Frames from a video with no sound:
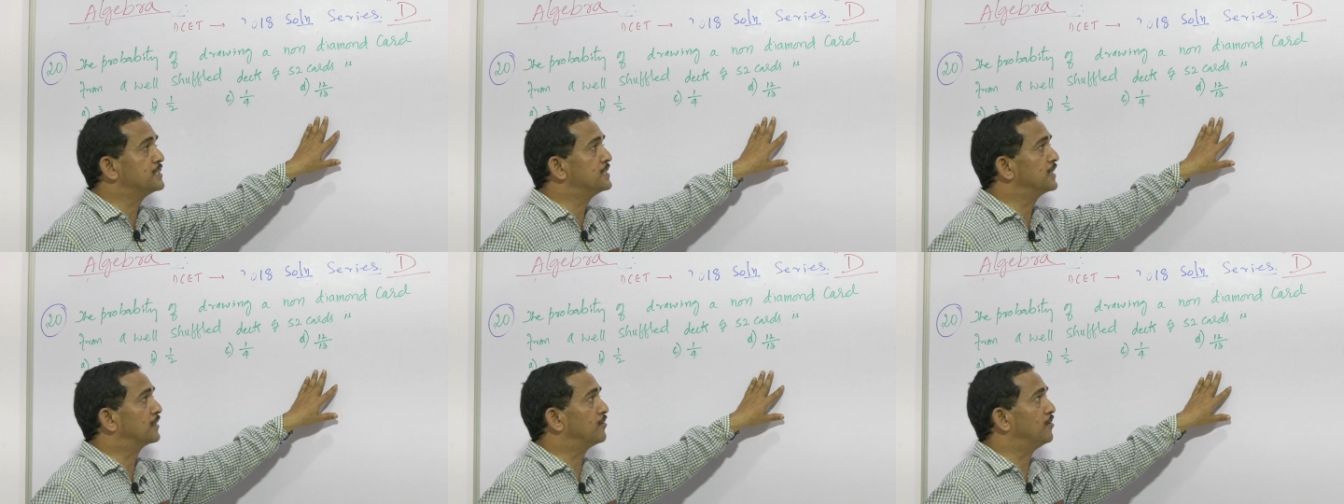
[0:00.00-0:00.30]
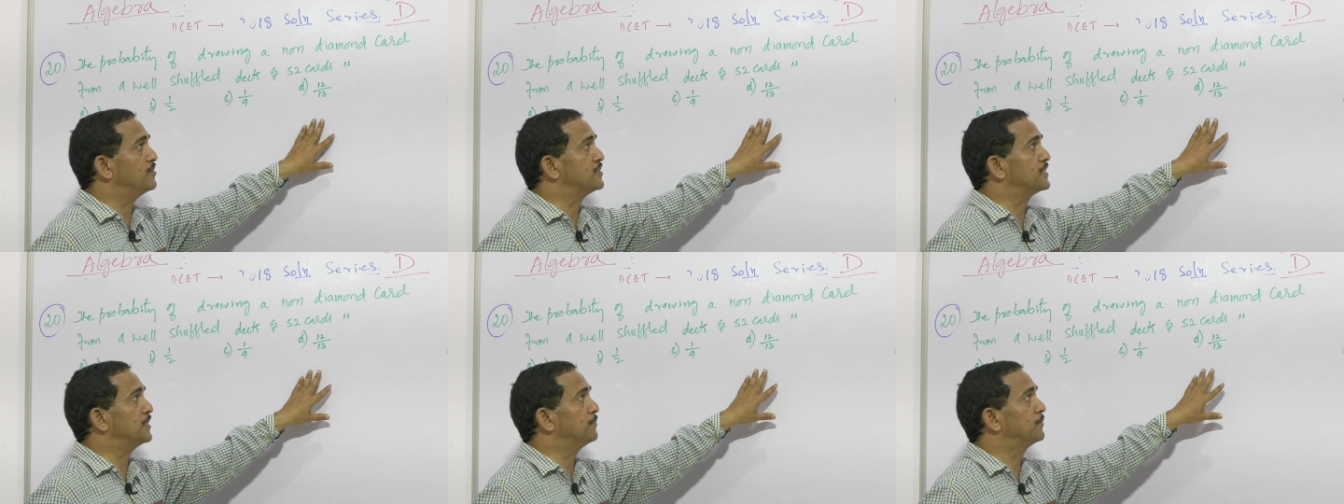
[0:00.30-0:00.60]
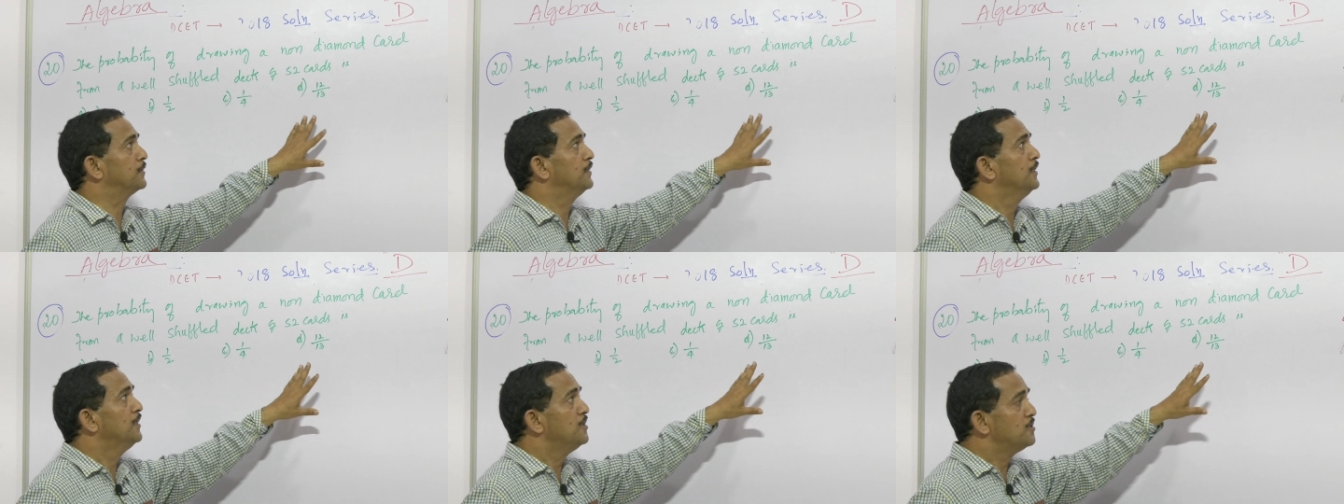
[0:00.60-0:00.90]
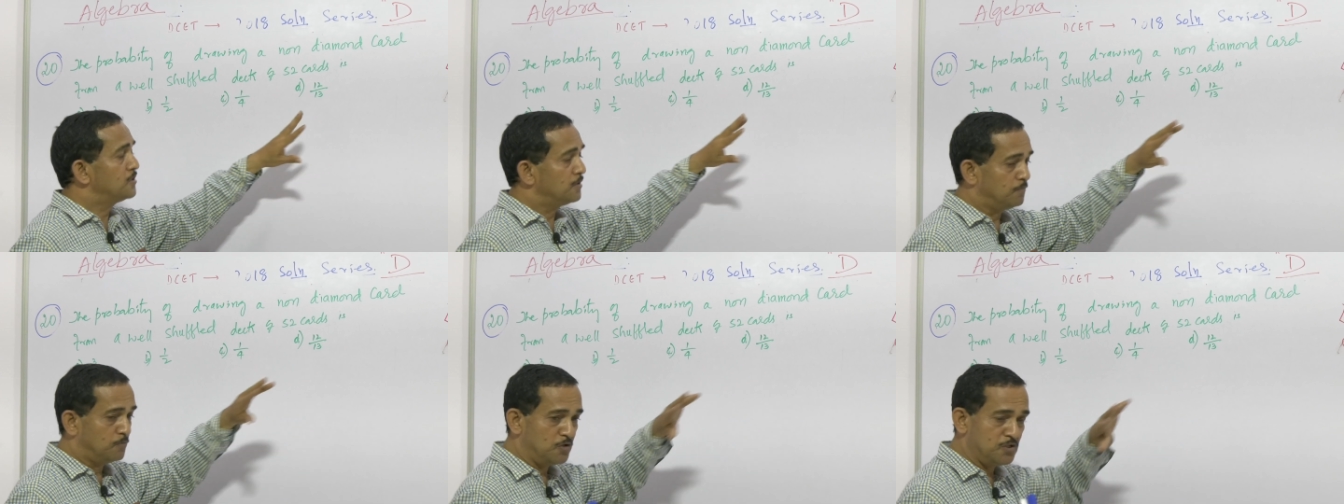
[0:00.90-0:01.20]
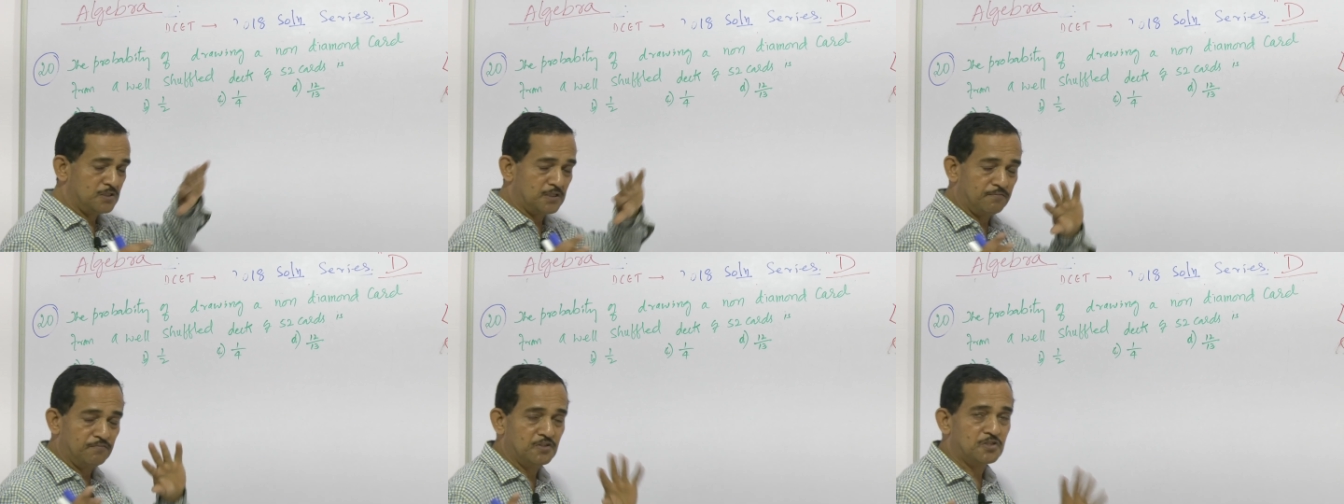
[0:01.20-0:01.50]
is the concept so most of
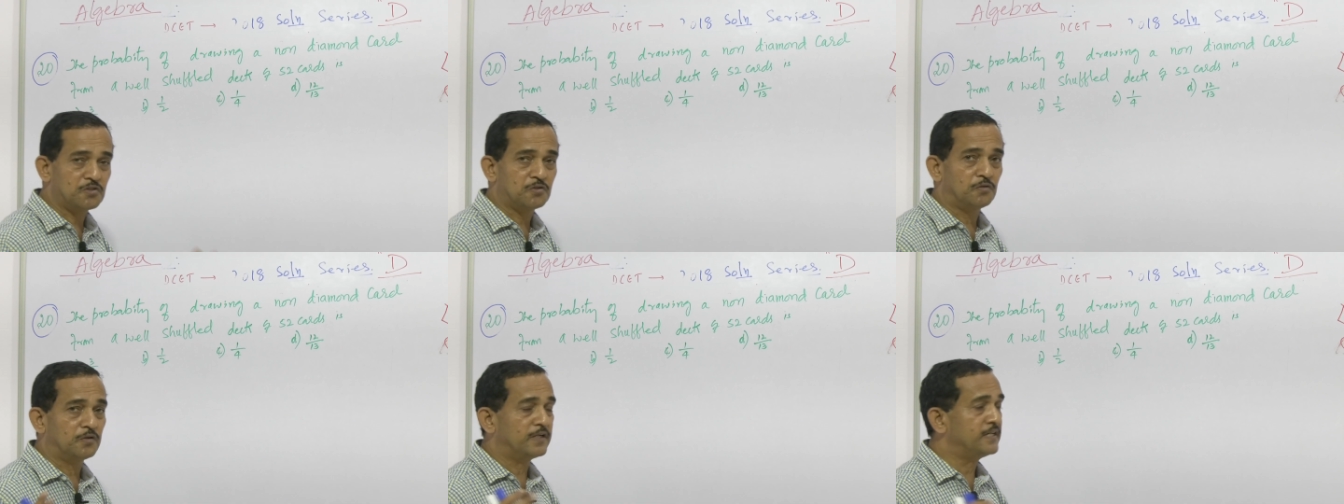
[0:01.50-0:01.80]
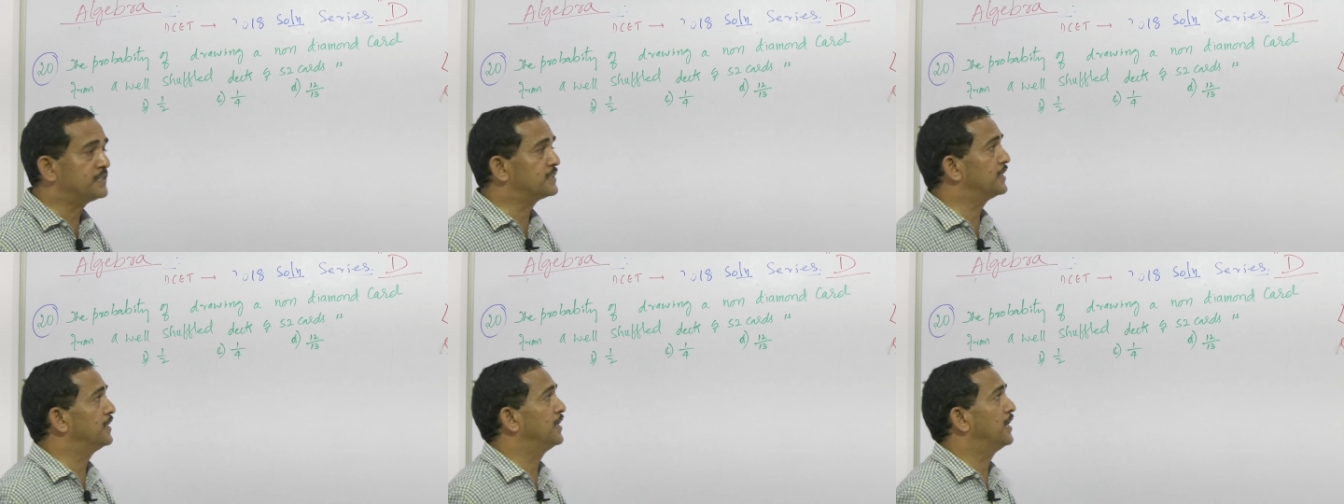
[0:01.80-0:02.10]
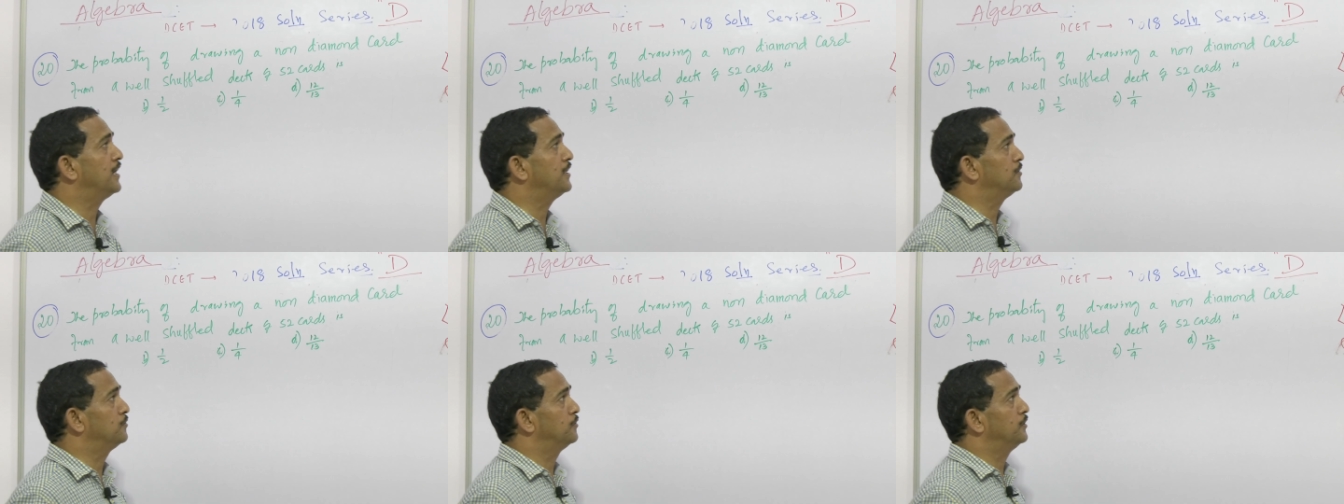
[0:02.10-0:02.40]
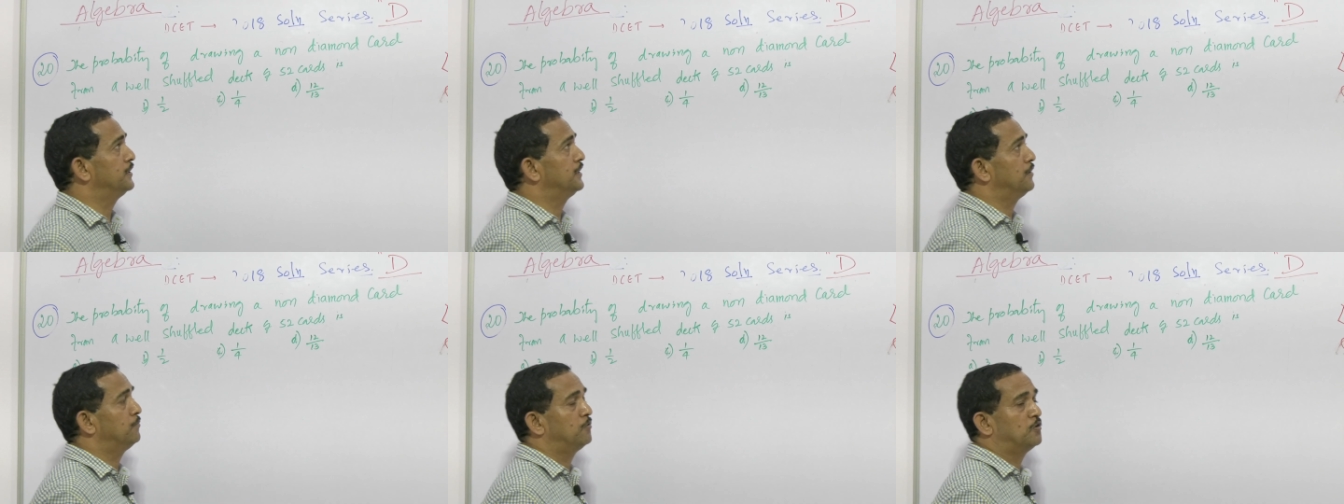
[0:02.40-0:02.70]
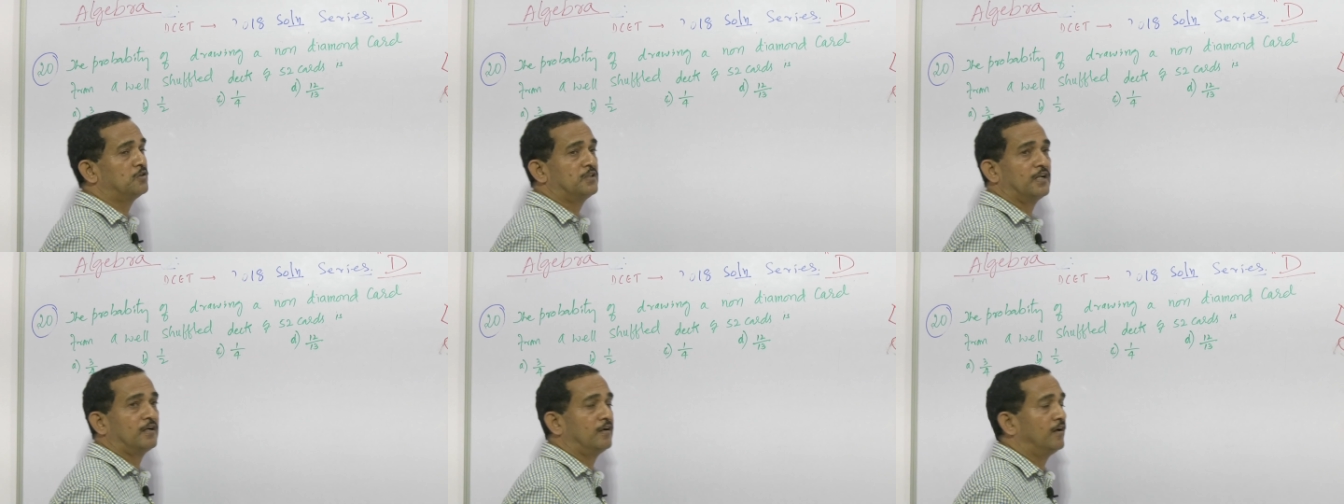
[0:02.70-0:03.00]
the students are not knowing about
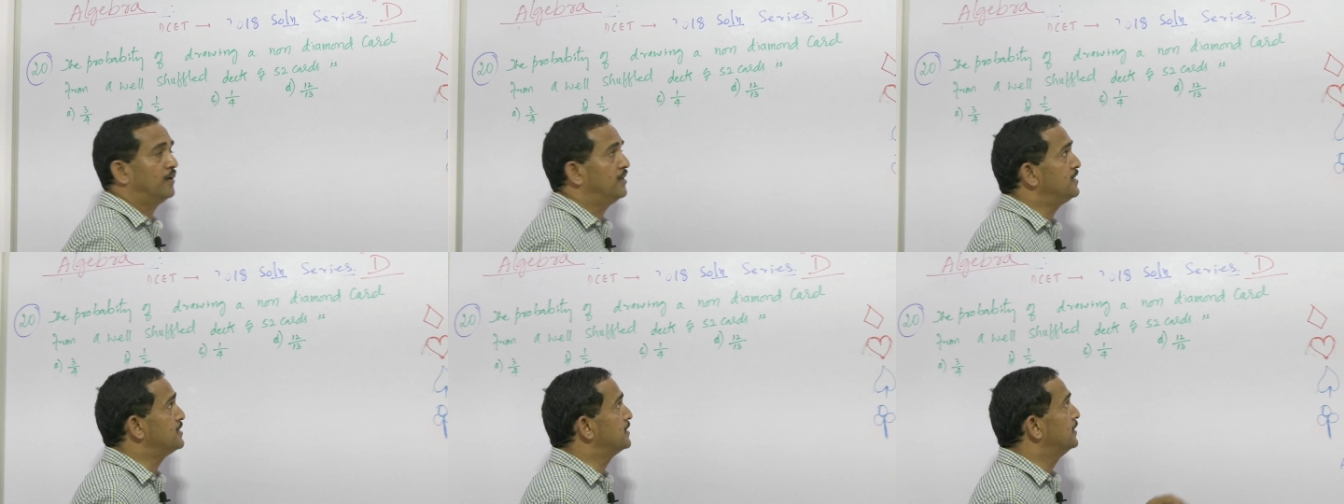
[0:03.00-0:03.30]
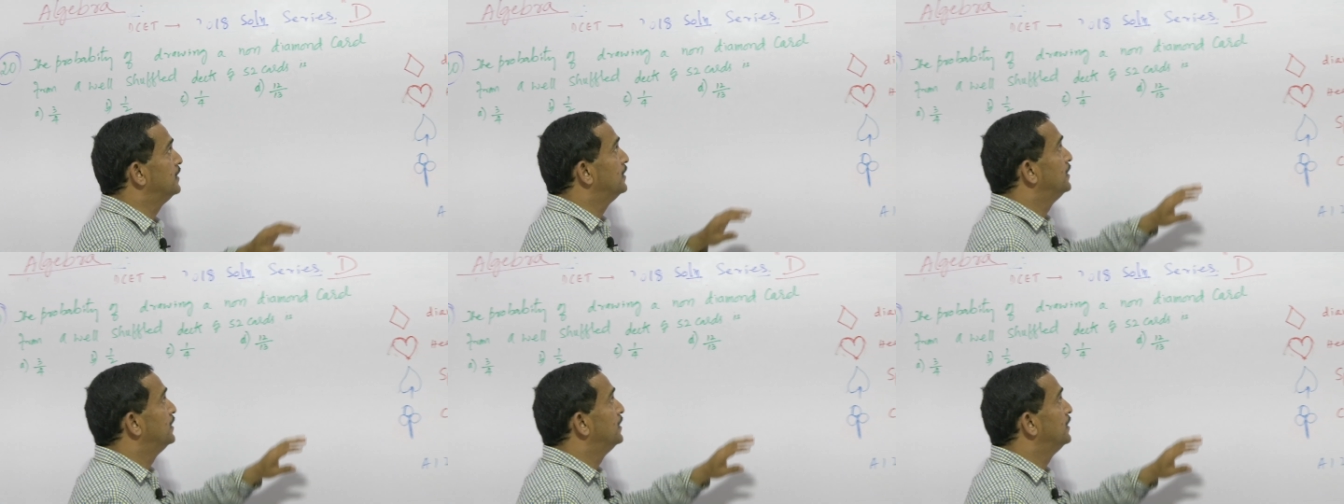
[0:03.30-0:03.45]
the cards